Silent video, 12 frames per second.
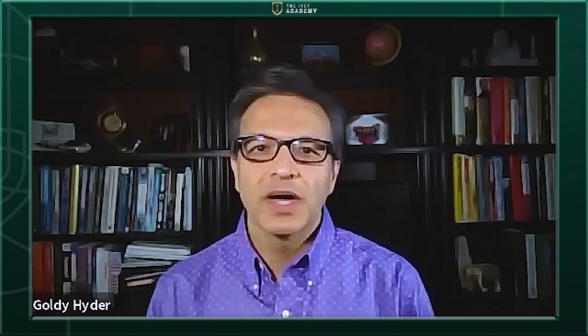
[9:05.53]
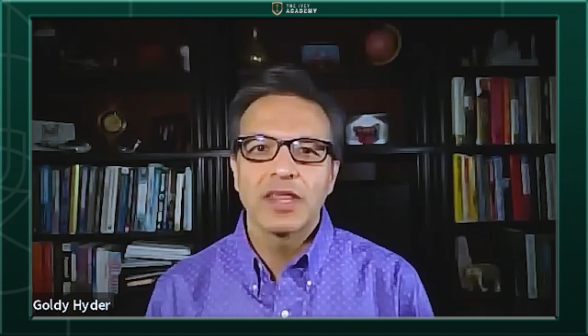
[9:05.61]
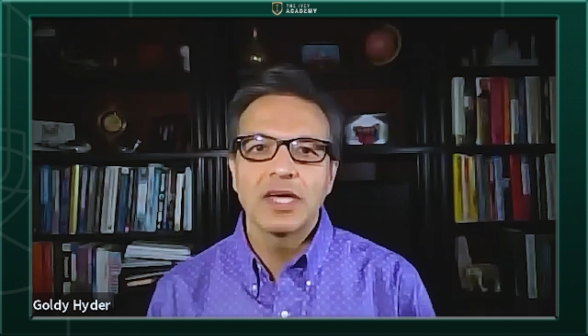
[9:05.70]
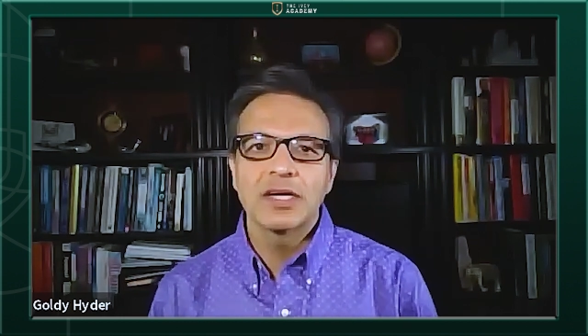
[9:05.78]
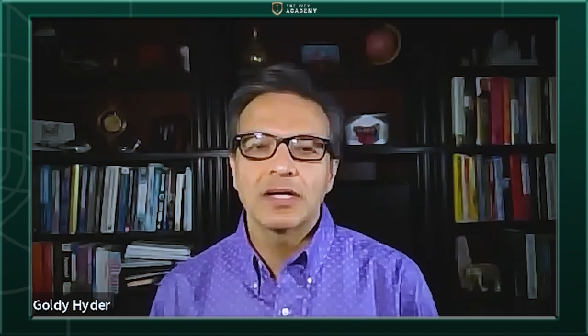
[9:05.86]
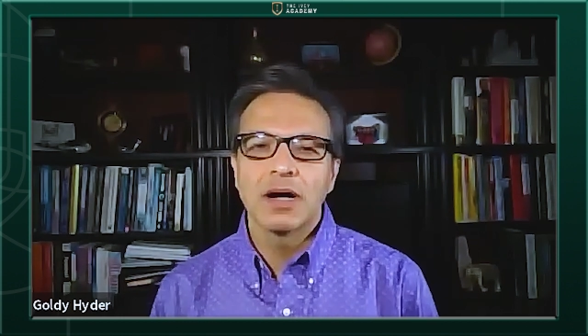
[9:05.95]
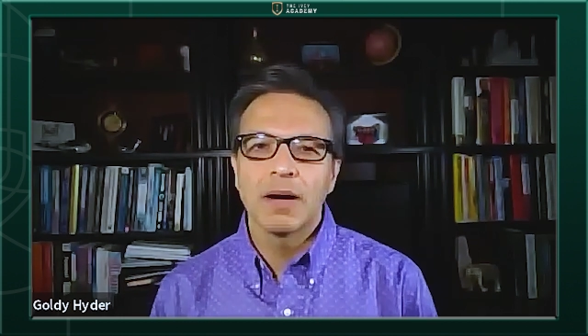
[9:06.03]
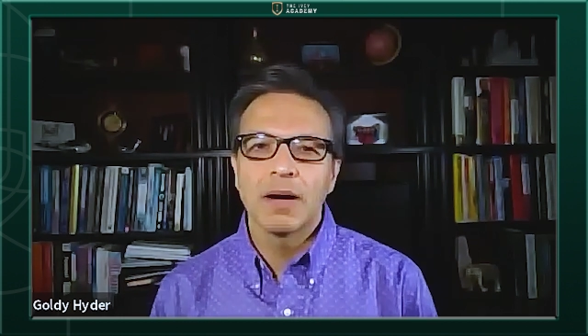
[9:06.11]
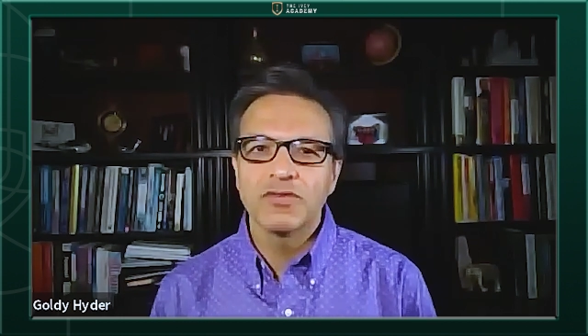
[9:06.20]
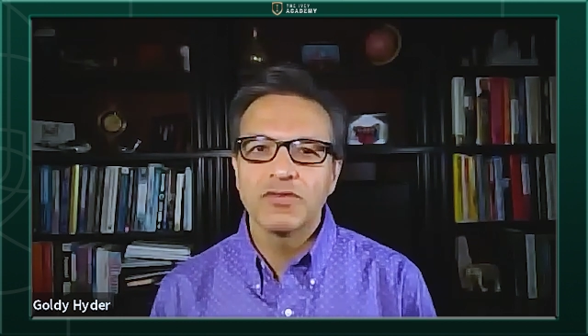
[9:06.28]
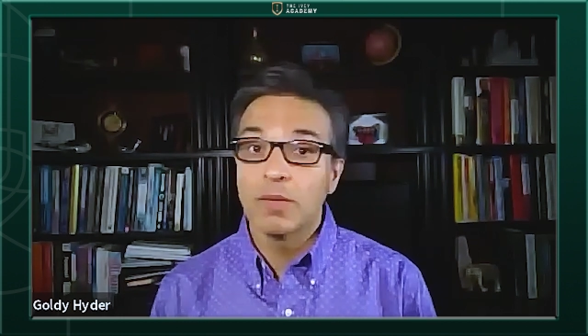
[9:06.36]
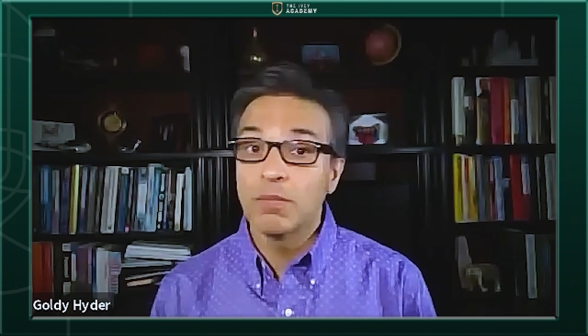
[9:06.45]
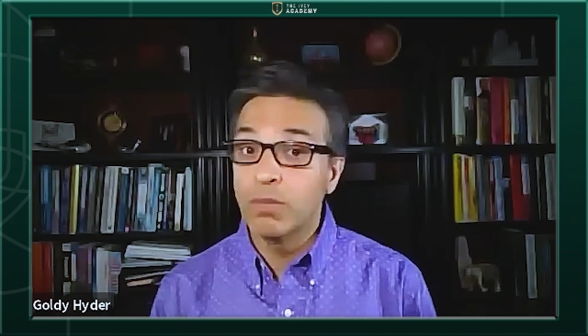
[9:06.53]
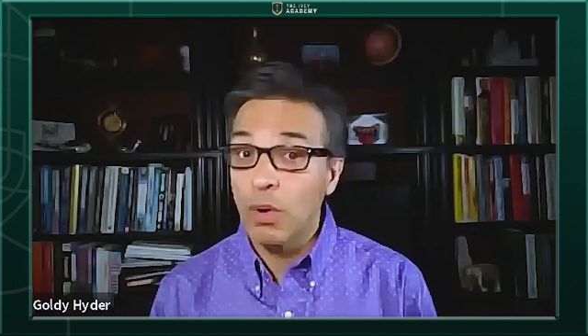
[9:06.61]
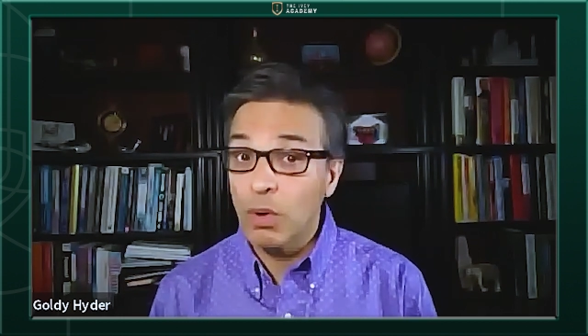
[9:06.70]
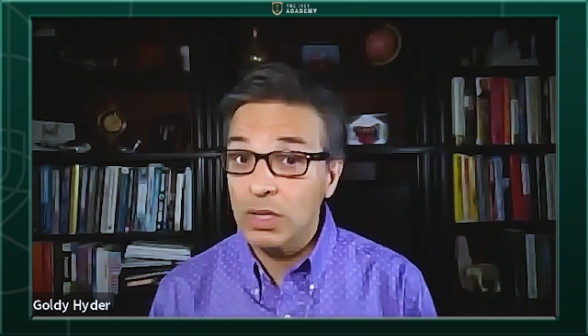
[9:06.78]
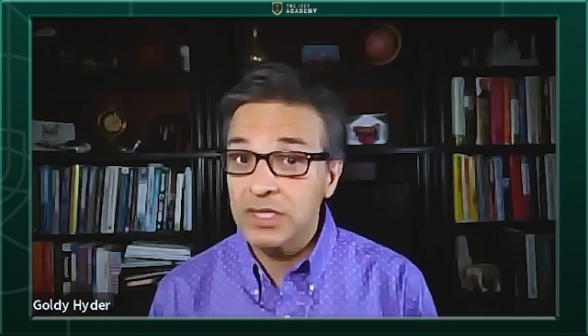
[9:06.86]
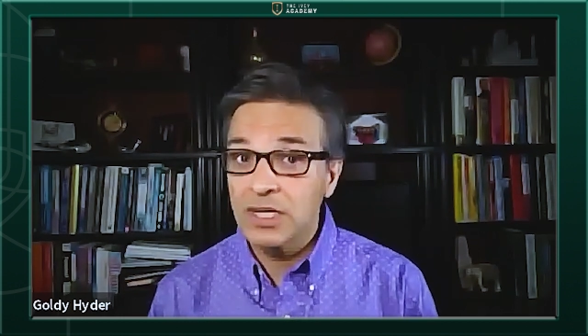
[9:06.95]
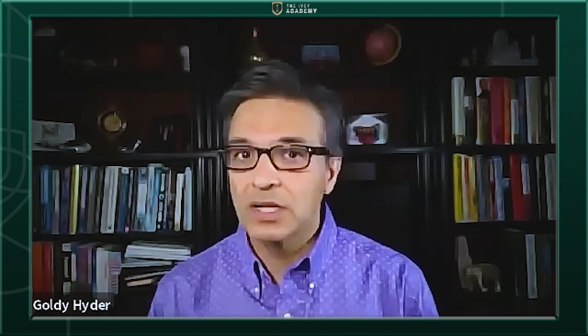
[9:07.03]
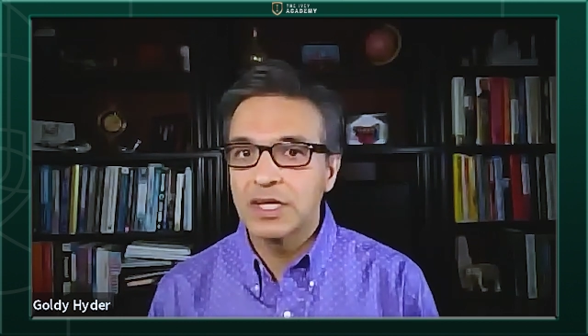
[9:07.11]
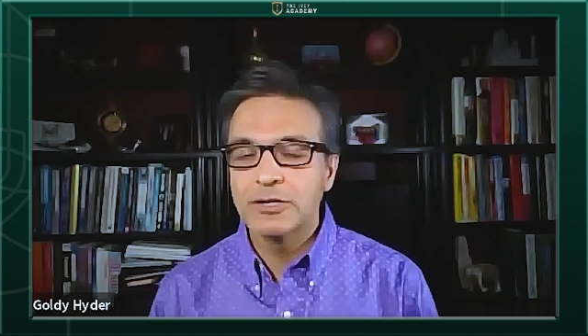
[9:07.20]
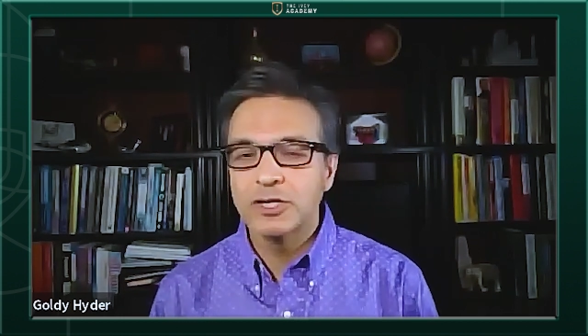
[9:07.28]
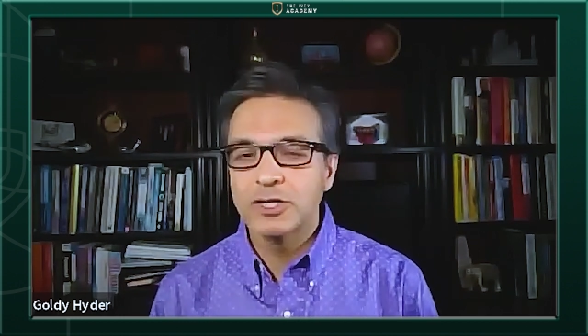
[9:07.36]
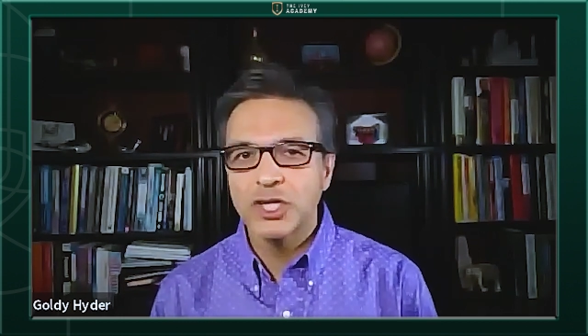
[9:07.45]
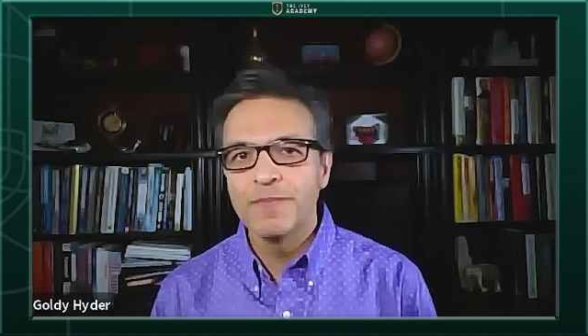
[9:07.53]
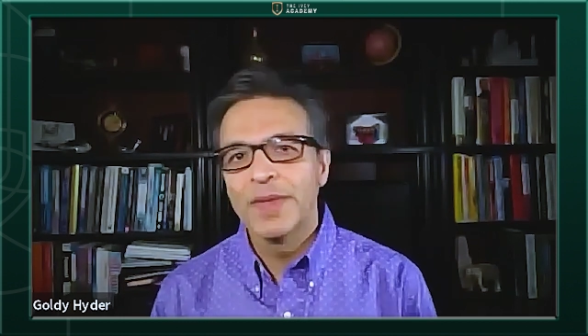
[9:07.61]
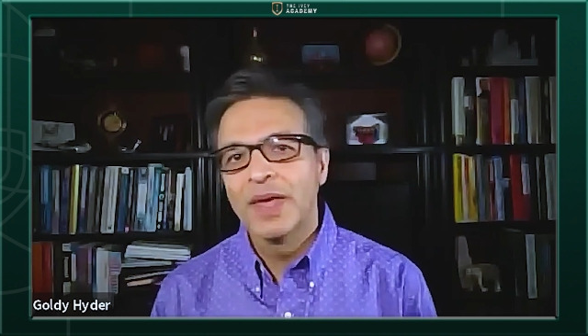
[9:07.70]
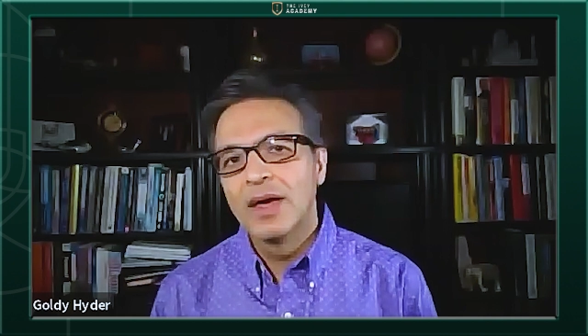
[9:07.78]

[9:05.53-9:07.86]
I think it comes from bold leadership.